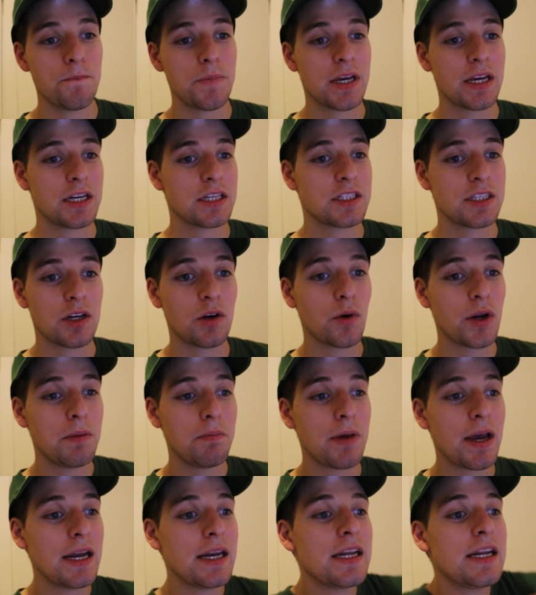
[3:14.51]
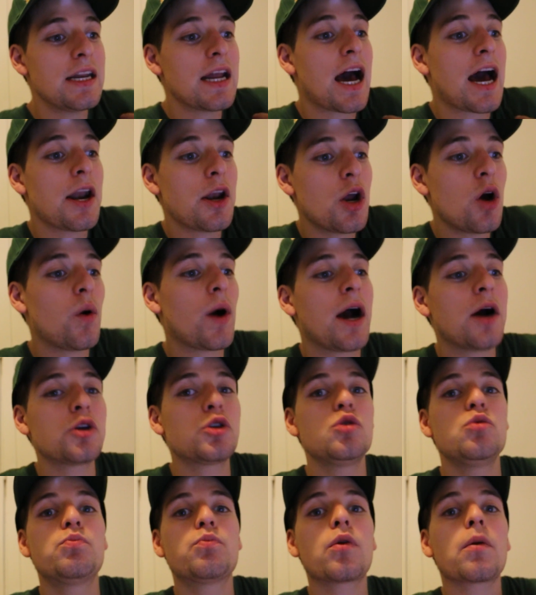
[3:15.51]
because the Green Bay did not know how
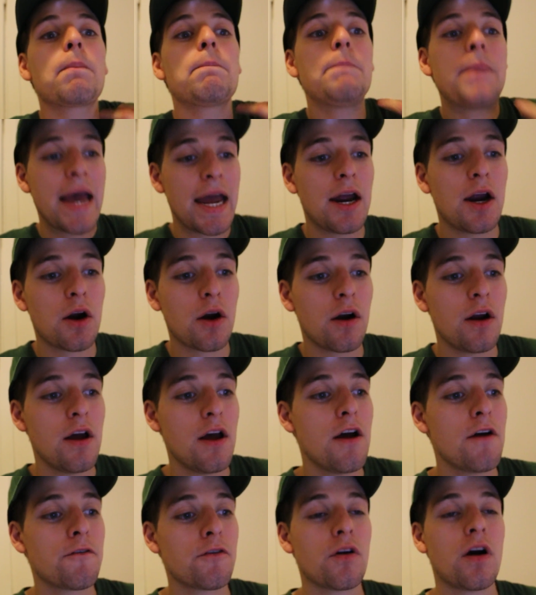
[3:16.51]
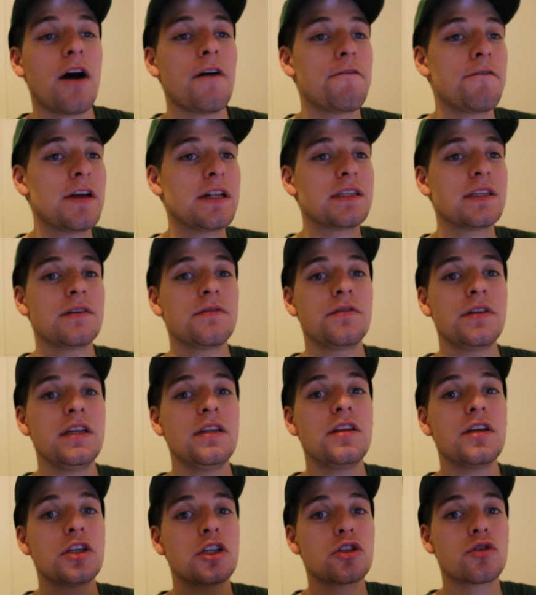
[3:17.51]
to prepare for offensively
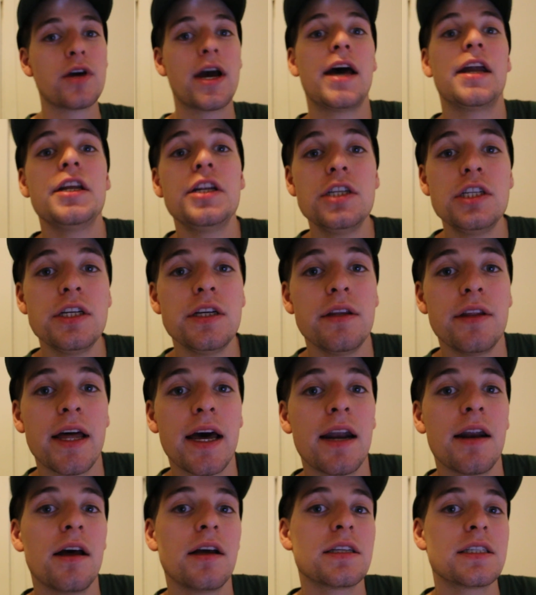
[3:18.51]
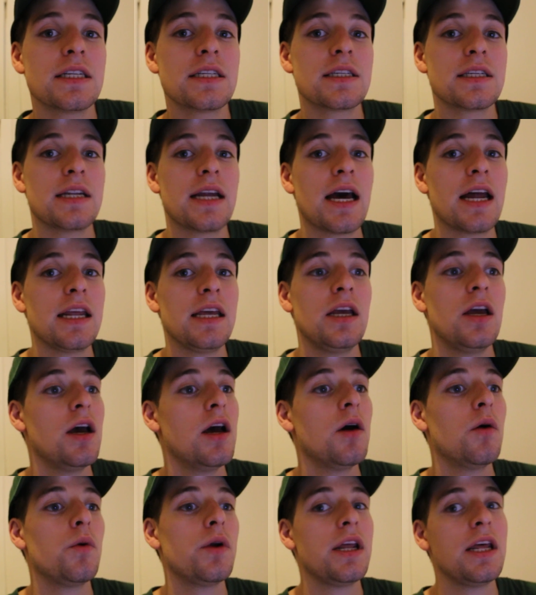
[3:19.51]
the strategy that Cincinnati
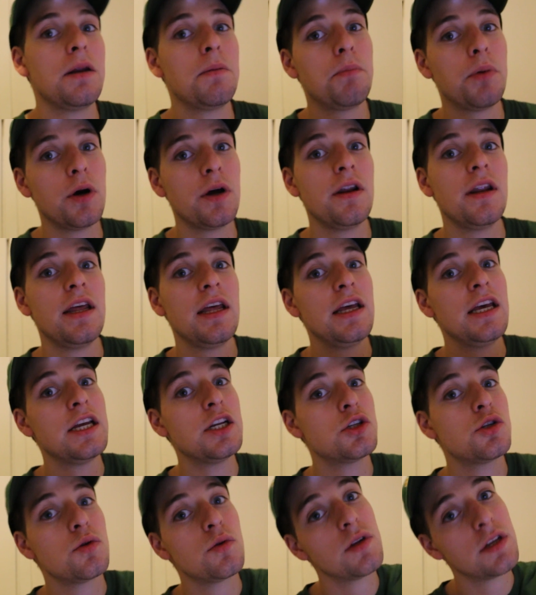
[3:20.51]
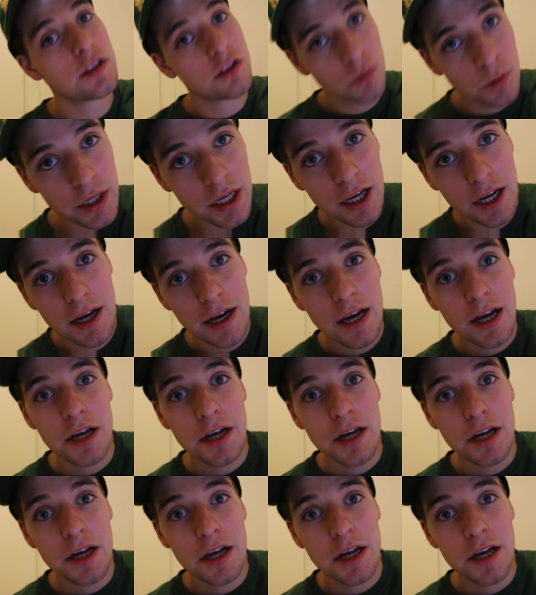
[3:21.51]
would input into this week.